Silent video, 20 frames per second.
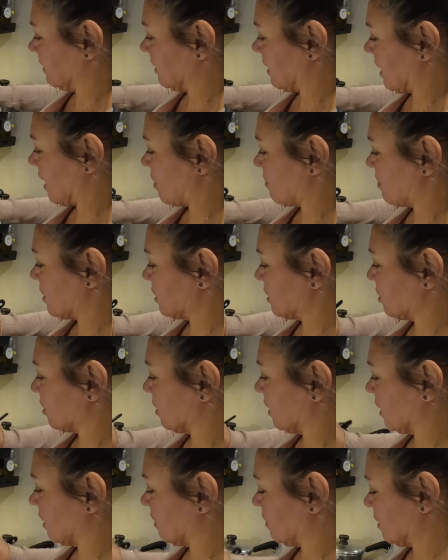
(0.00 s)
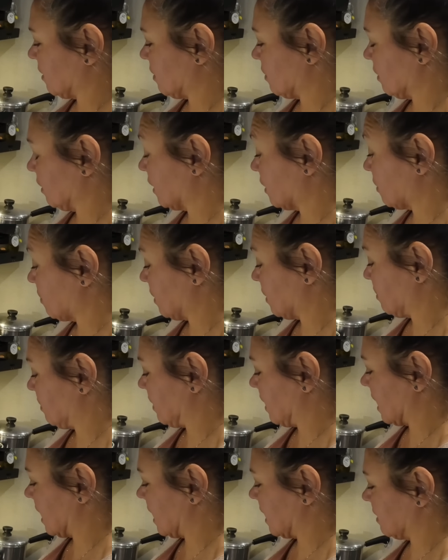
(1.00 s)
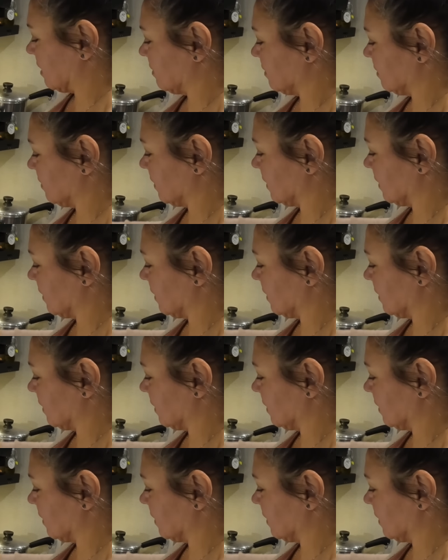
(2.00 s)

how much liquid we have.